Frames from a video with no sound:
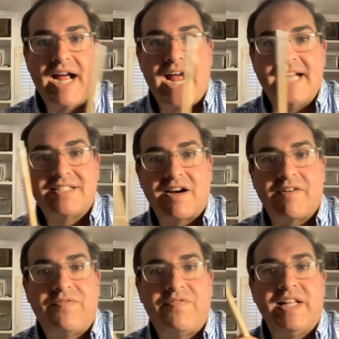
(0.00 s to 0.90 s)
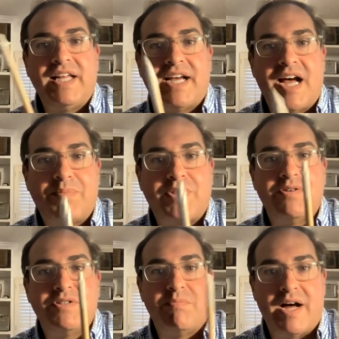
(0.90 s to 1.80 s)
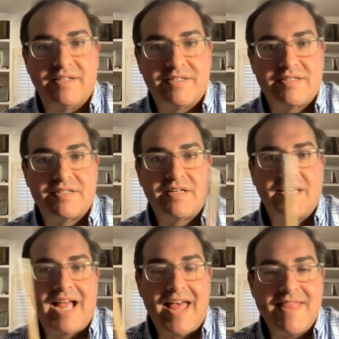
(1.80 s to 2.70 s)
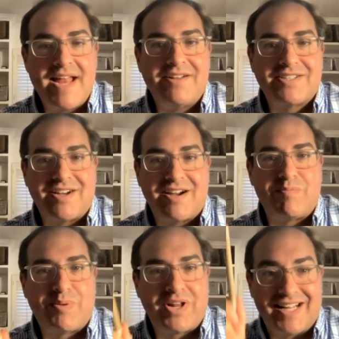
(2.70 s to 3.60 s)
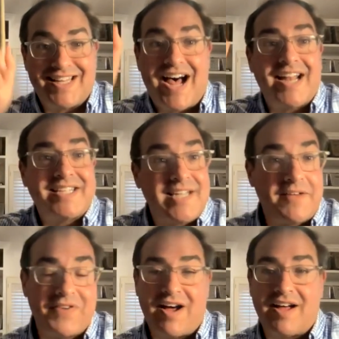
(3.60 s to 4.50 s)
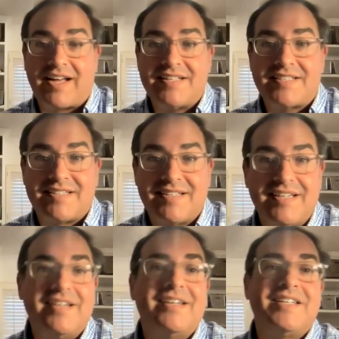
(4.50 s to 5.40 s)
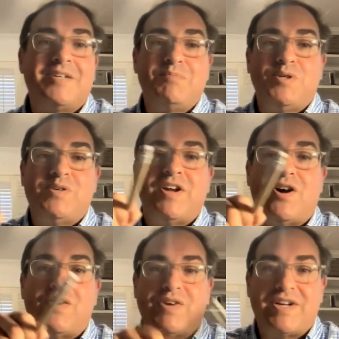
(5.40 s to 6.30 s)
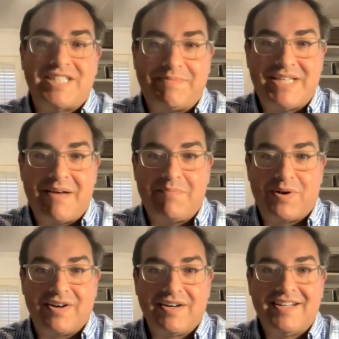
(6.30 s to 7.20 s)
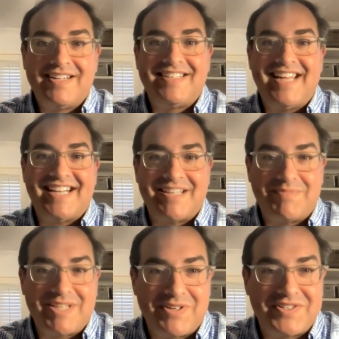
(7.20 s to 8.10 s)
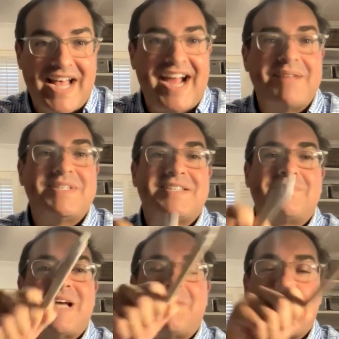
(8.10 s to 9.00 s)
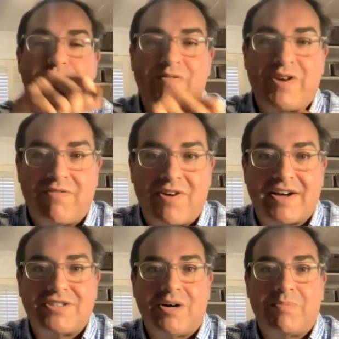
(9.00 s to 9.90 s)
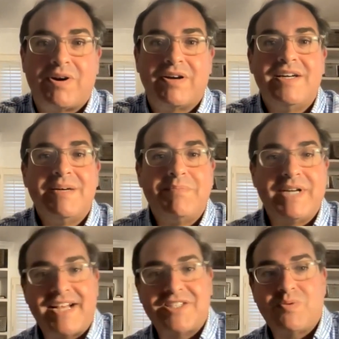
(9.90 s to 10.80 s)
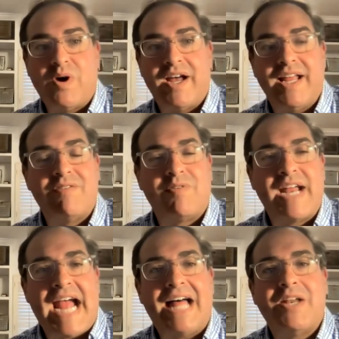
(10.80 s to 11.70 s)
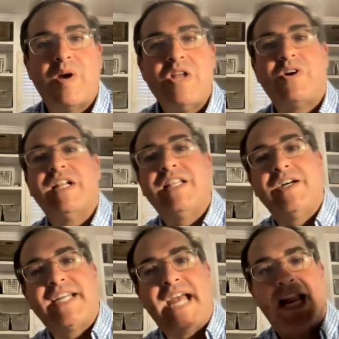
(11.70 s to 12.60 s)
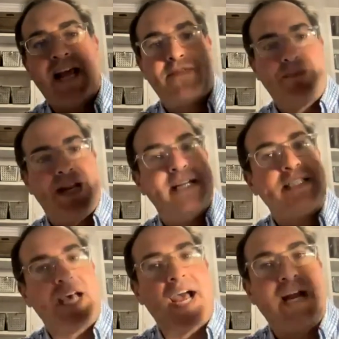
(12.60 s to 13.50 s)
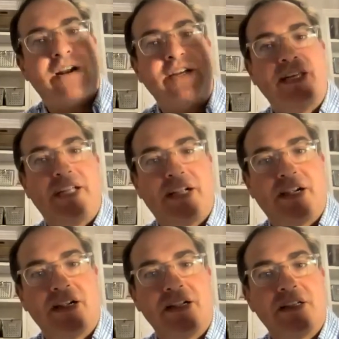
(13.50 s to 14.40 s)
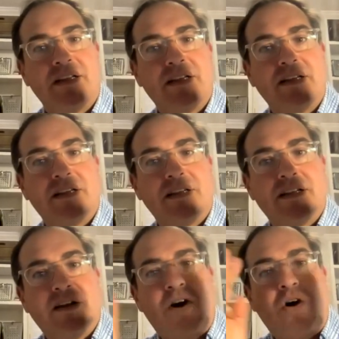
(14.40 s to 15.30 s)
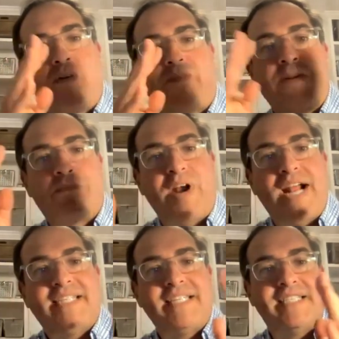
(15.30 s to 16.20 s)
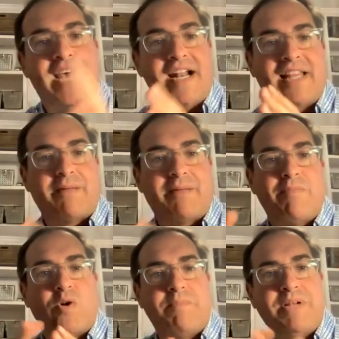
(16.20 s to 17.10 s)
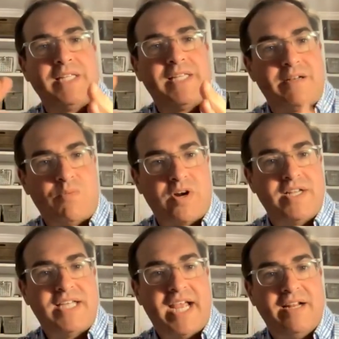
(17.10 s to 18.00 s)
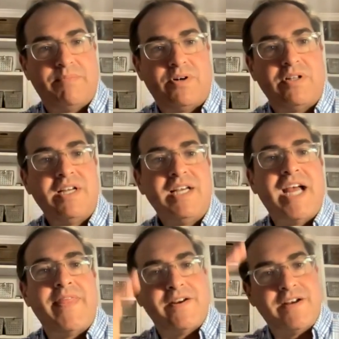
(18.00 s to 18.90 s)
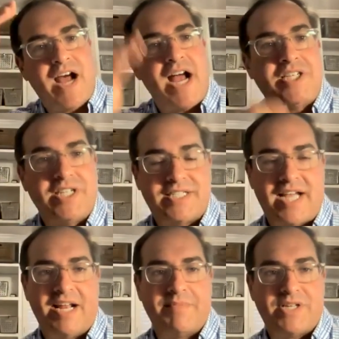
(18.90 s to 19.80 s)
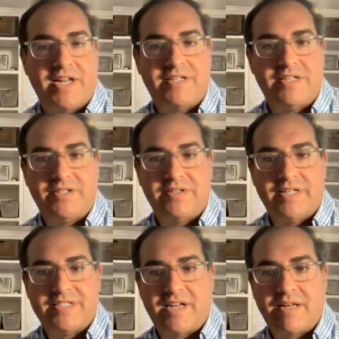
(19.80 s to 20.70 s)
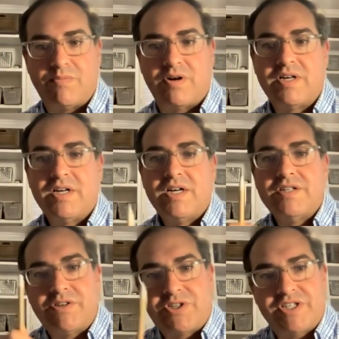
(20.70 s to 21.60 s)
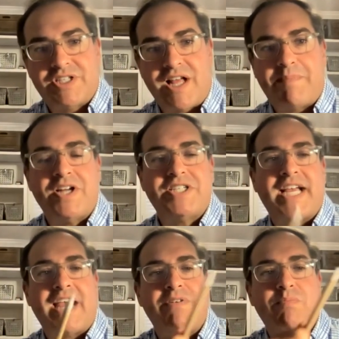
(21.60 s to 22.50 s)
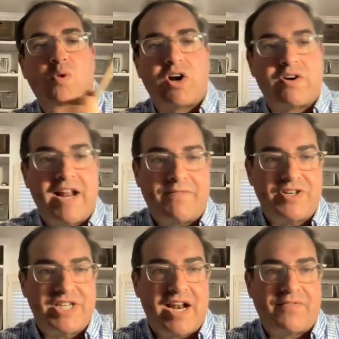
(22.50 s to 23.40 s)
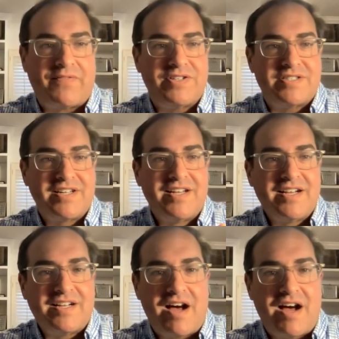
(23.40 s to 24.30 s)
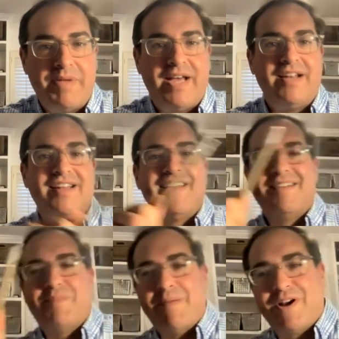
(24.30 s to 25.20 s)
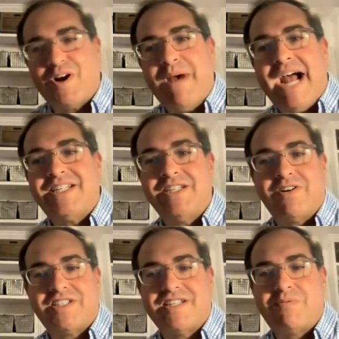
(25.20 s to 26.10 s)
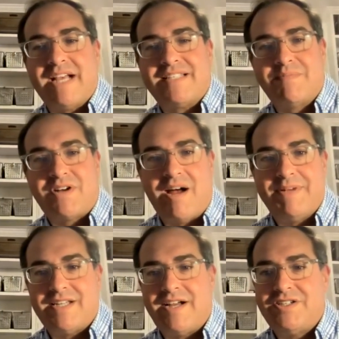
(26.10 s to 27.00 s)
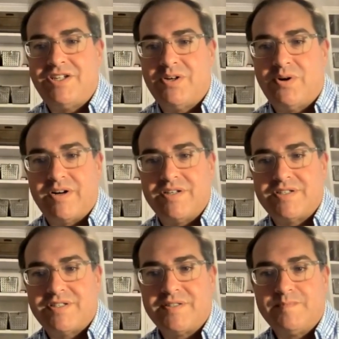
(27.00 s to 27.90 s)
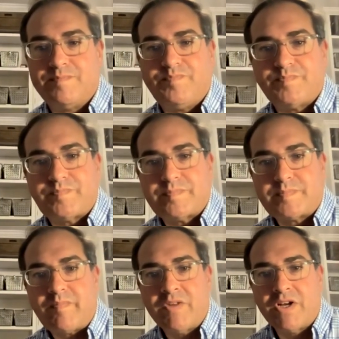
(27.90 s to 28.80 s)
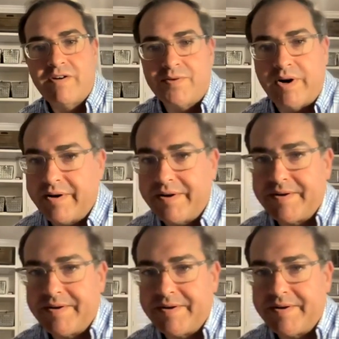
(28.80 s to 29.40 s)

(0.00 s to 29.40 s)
And start filling up those months and then you'll start putting a lot of stuff in August. You'll move it over to September. You take some some of those items in September, move it over October. But guess what? In reality, when you can look at it from an entire year, hopefully breaks it down a little bit more to be a little more attainable. And they're not just items on a to-do list anymore. So Trish, and I apologize, I gave you more credit for Jennifer's comment, but I'm gonna go back to yours because we had some comments onto yours. Go for it.